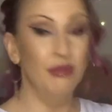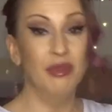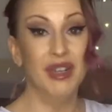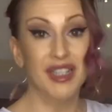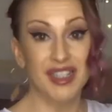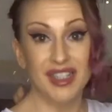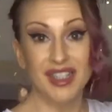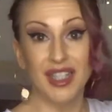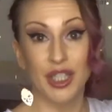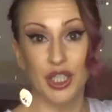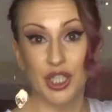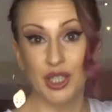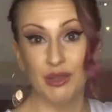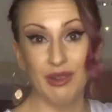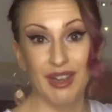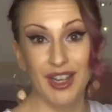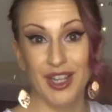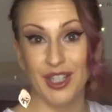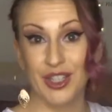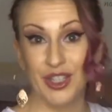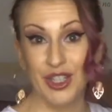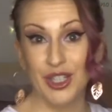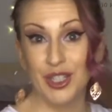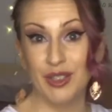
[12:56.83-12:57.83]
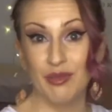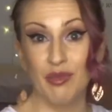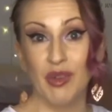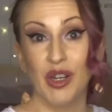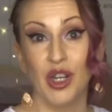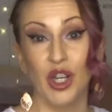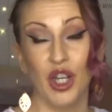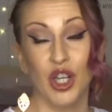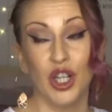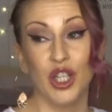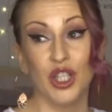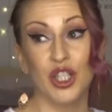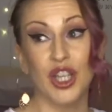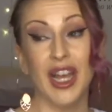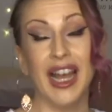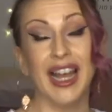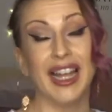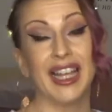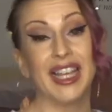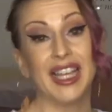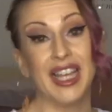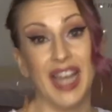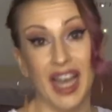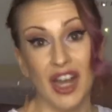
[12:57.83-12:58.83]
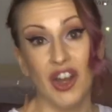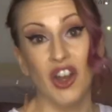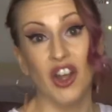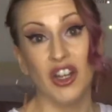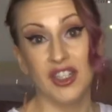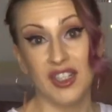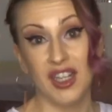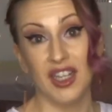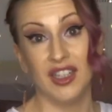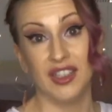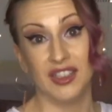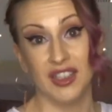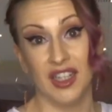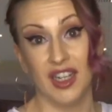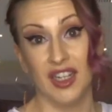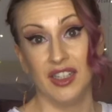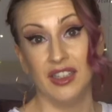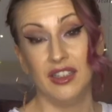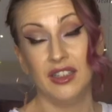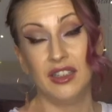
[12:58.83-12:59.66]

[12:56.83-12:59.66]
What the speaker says: situations, because I cannot tell you